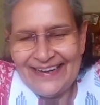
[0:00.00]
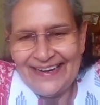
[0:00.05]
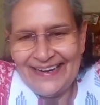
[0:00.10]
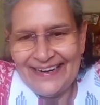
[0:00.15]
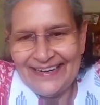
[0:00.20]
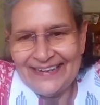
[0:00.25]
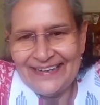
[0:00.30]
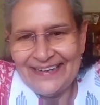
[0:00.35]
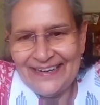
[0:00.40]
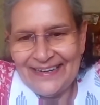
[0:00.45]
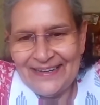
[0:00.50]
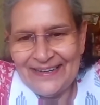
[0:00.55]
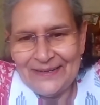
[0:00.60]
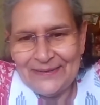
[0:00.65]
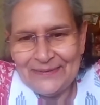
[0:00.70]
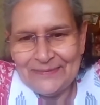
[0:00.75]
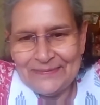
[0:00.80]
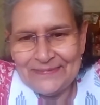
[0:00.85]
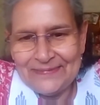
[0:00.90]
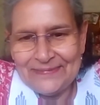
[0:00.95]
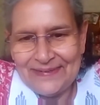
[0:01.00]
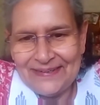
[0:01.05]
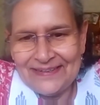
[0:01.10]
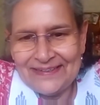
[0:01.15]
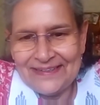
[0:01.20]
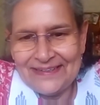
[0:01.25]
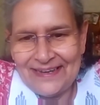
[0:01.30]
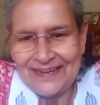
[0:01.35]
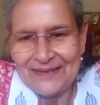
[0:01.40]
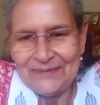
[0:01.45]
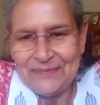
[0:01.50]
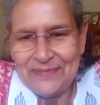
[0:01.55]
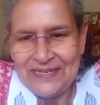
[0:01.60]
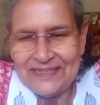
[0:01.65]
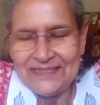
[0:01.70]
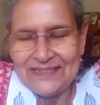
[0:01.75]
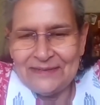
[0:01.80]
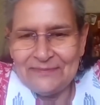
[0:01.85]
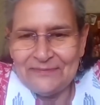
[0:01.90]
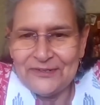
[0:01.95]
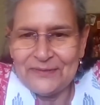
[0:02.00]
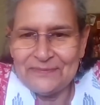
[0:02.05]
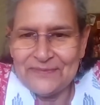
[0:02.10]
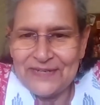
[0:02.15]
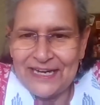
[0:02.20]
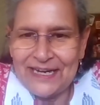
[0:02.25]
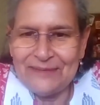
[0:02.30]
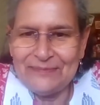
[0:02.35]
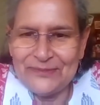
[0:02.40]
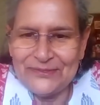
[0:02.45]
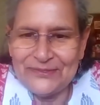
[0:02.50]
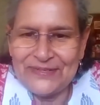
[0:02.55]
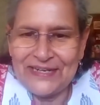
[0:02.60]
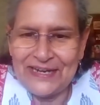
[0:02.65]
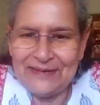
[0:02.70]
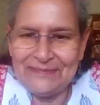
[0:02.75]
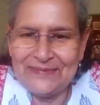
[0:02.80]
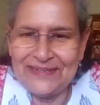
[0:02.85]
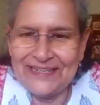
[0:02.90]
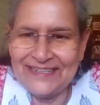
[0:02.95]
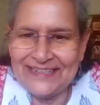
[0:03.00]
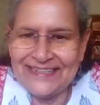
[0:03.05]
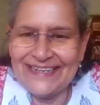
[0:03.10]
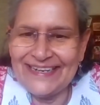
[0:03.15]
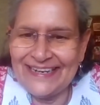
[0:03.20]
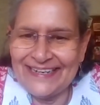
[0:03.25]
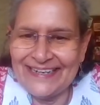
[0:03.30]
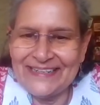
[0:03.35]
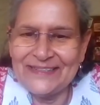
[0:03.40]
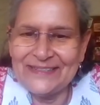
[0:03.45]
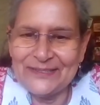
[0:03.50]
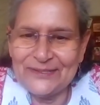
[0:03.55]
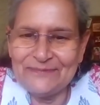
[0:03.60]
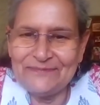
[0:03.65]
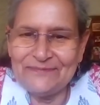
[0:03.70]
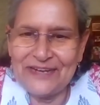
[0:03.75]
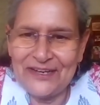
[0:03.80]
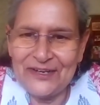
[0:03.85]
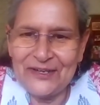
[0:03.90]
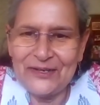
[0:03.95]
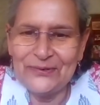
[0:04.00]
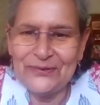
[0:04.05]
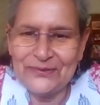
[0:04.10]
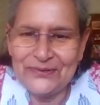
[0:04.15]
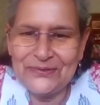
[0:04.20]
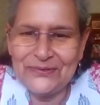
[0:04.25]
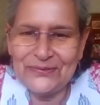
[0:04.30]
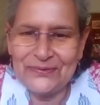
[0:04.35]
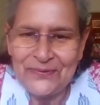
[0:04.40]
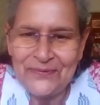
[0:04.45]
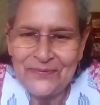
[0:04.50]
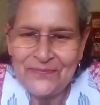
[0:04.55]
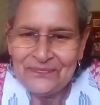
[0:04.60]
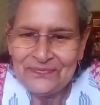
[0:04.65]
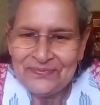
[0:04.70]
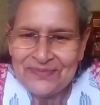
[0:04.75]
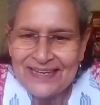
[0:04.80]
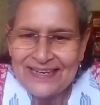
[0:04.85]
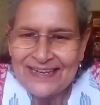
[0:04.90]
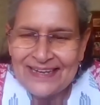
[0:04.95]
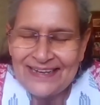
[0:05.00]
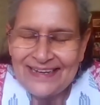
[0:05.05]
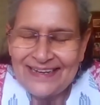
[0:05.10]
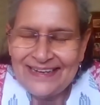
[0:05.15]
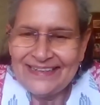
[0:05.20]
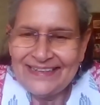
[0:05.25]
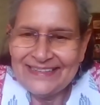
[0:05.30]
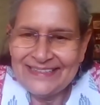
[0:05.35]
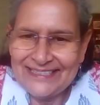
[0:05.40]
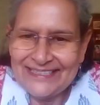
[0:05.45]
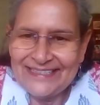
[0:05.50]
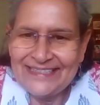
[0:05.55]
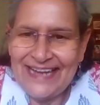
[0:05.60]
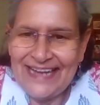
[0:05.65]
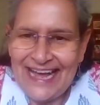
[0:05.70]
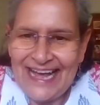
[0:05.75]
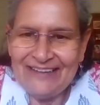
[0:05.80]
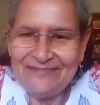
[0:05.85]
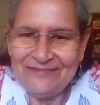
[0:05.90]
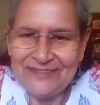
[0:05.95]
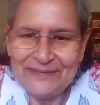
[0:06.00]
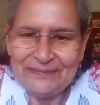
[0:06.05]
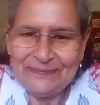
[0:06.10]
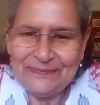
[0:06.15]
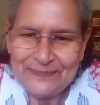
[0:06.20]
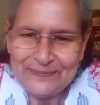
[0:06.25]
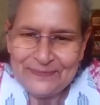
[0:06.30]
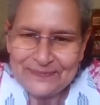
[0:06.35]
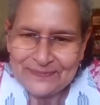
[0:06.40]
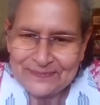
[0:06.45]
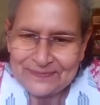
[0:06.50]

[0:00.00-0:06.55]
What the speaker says: And I meet him from time to time, and it is very good to still have him.